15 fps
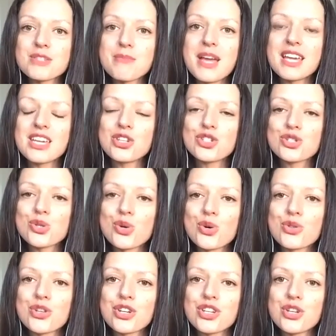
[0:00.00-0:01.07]
making sure
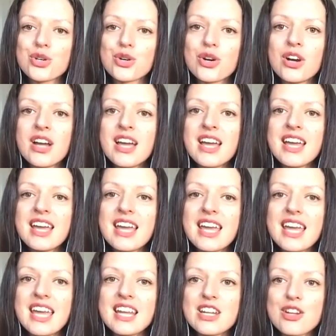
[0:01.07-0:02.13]
that you're
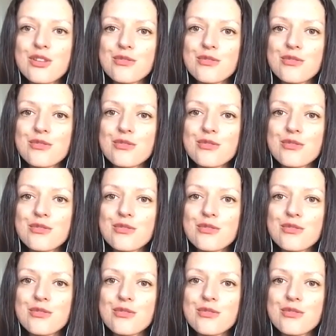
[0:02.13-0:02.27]
in an